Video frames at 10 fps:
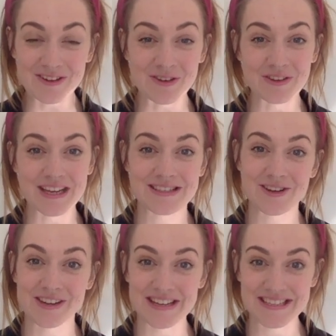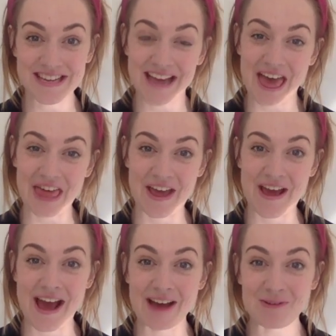all these colours together
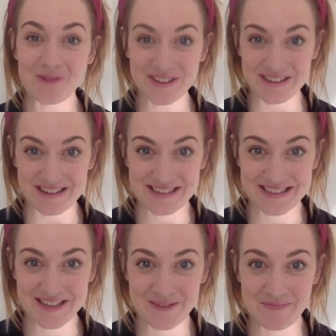at once.